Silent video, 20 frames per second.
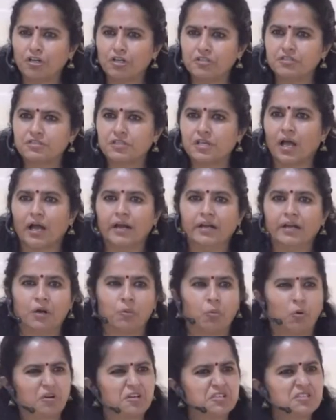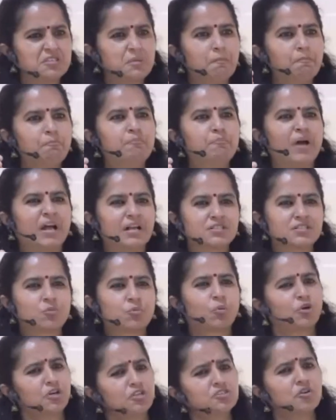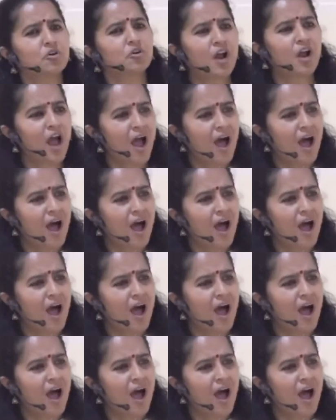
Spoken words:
is the ideal, what is the best, what is your